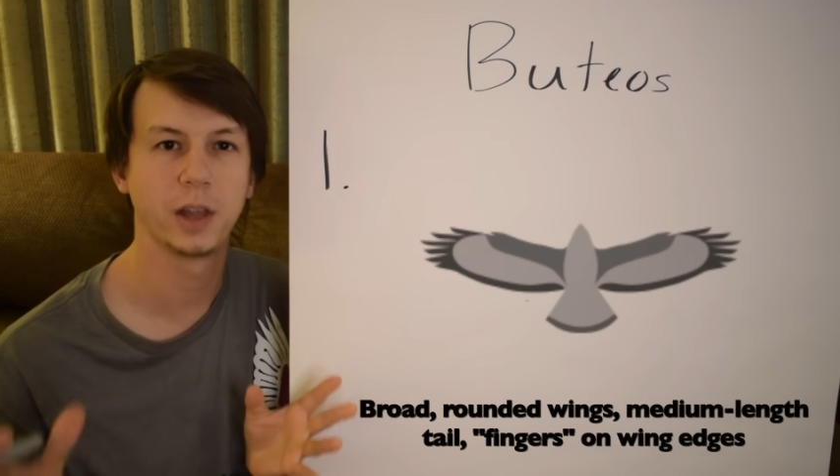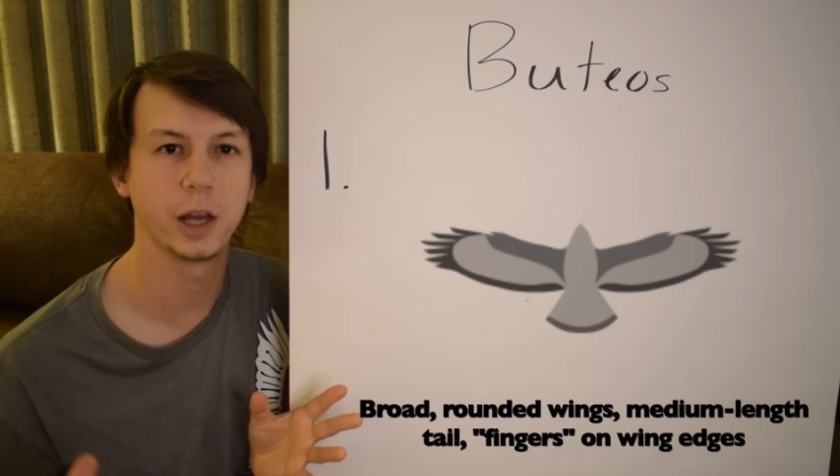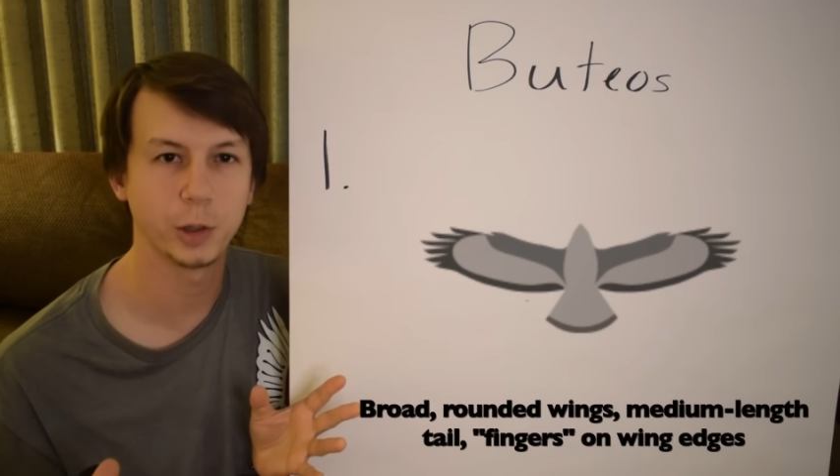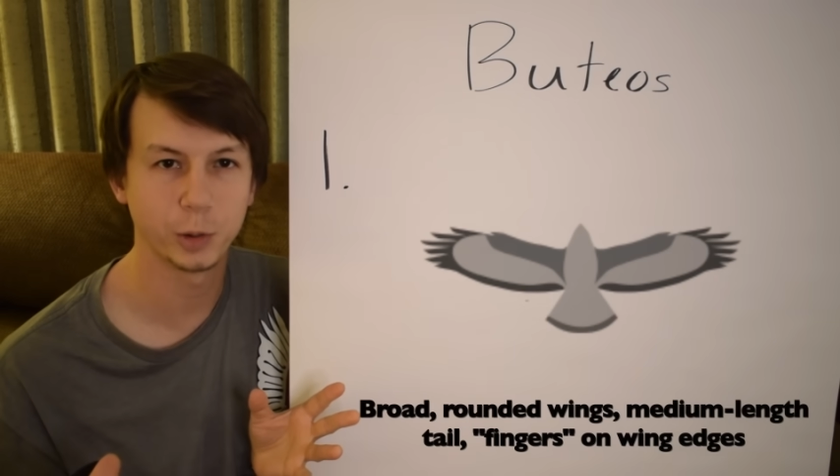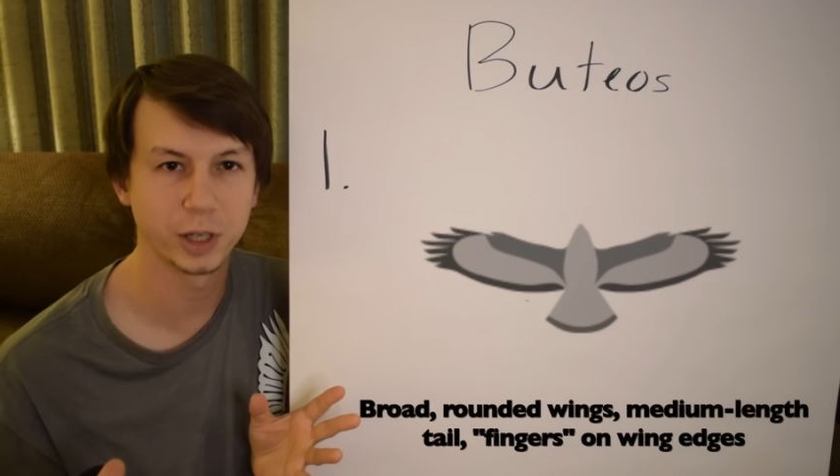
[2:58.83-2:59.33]
that
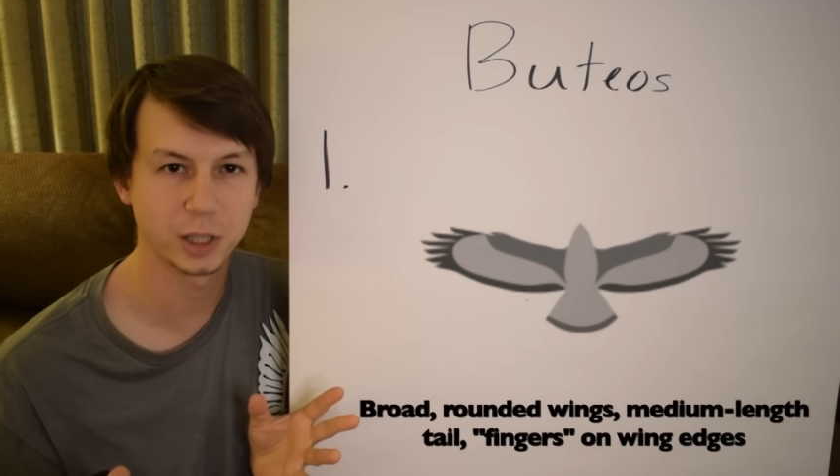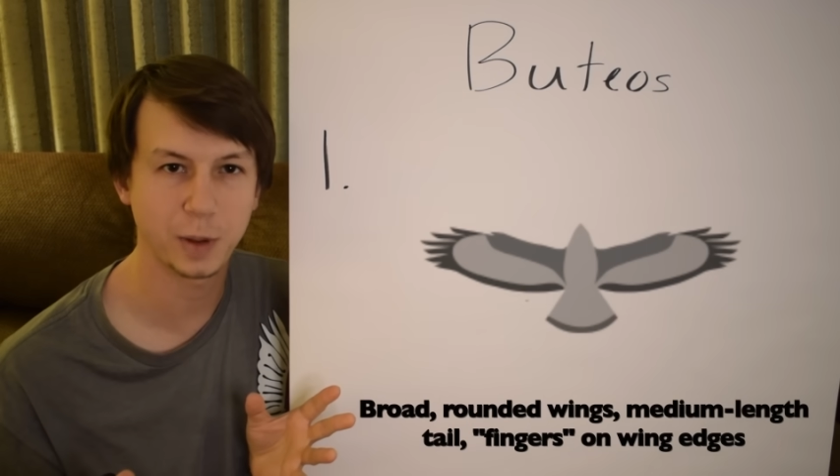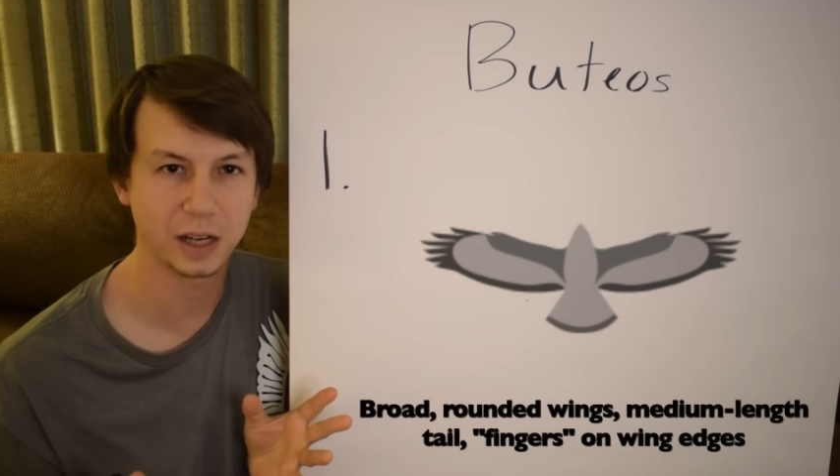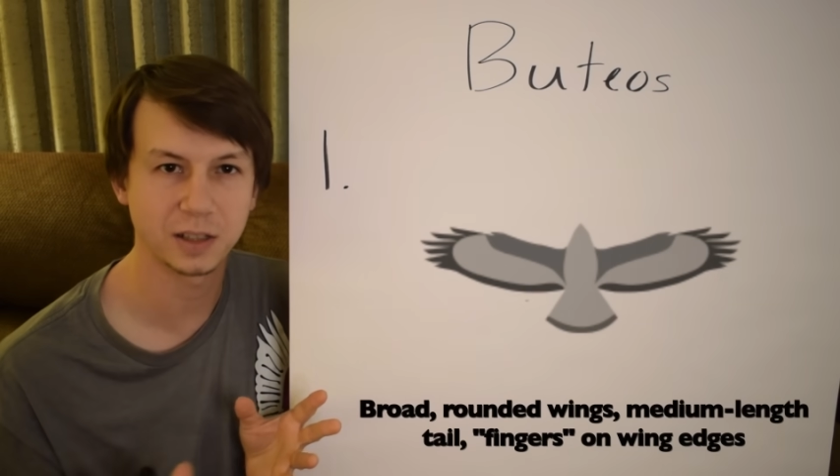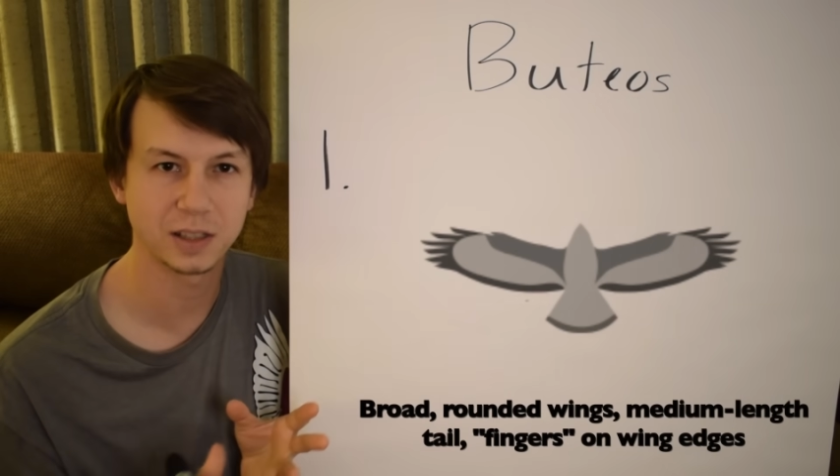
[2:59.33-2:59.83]
you'd
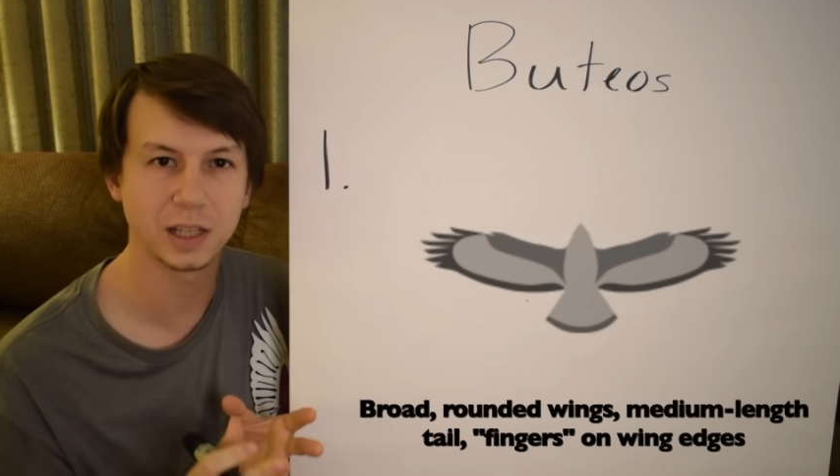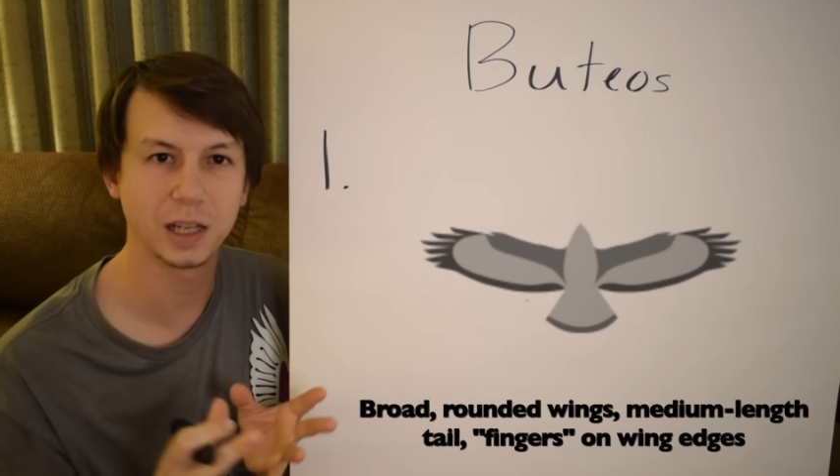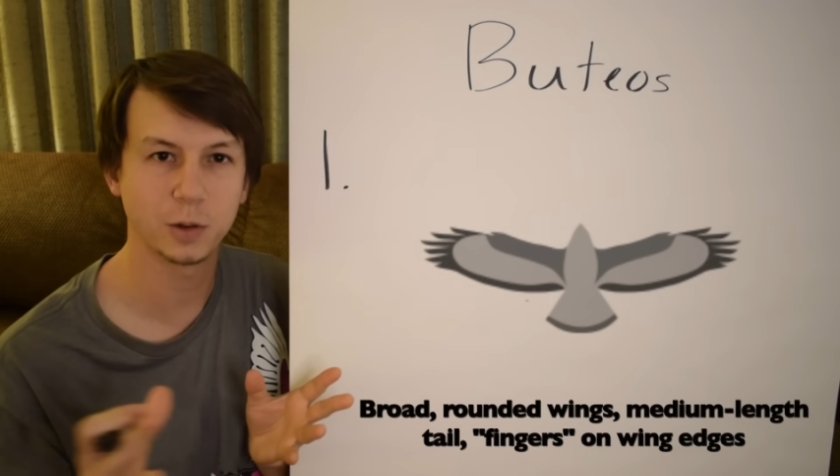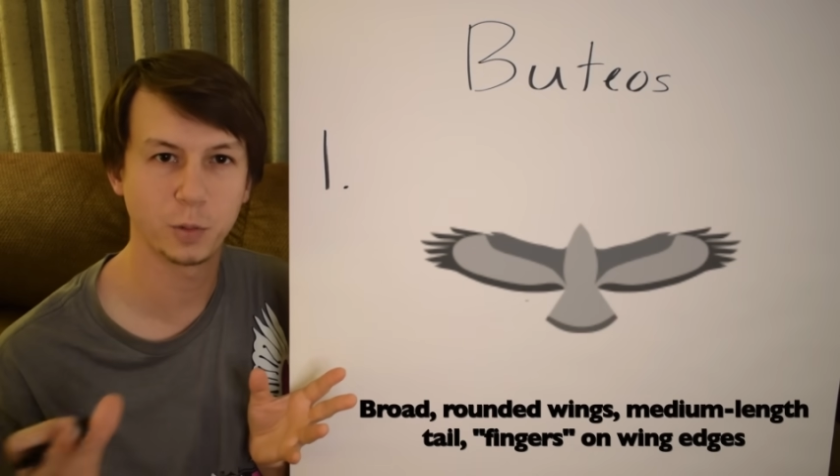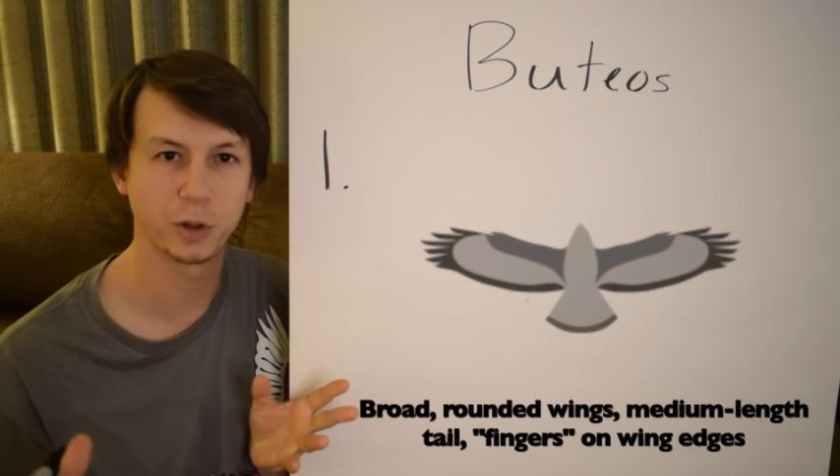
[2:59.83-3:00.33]
expect to
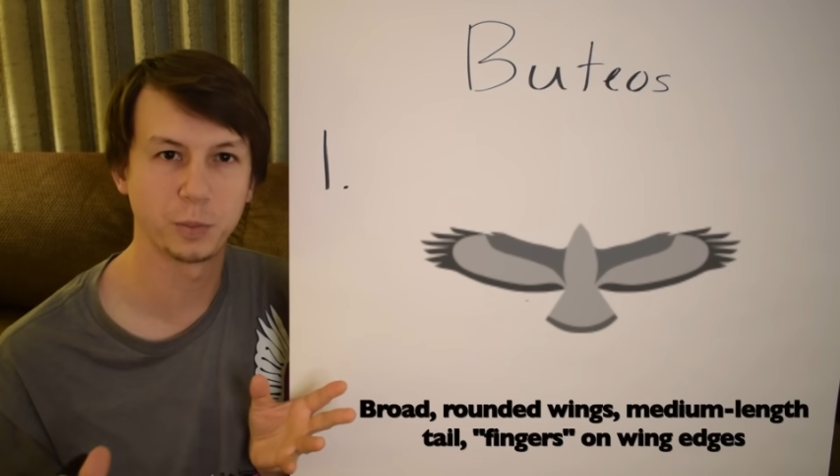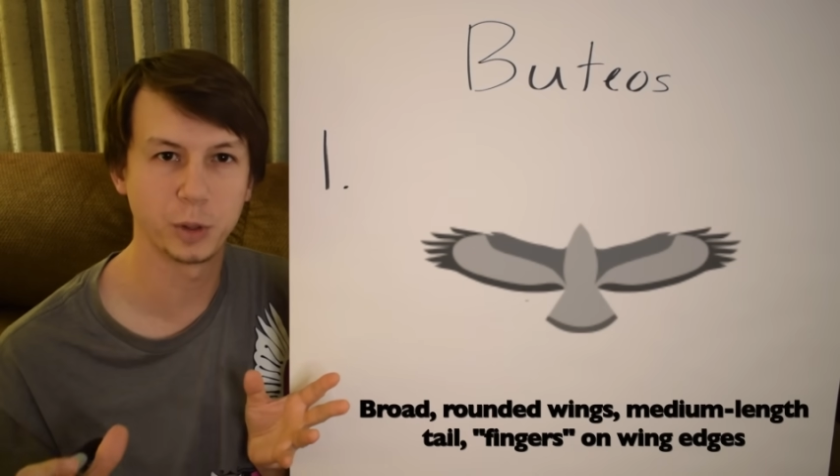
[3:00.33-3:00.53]
see with a